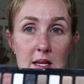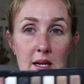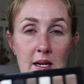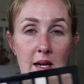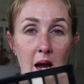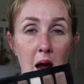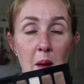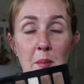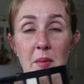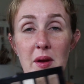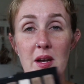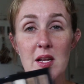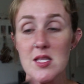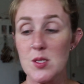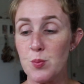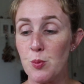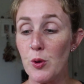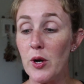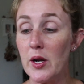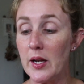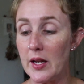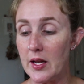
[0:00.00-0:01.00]
I mean, it's
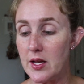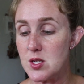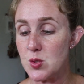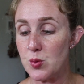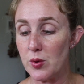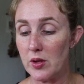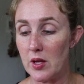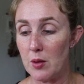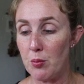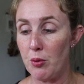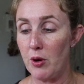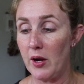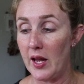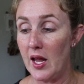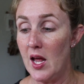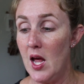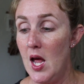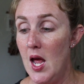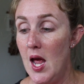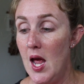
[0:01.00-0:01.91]
pretty, it's really pretty.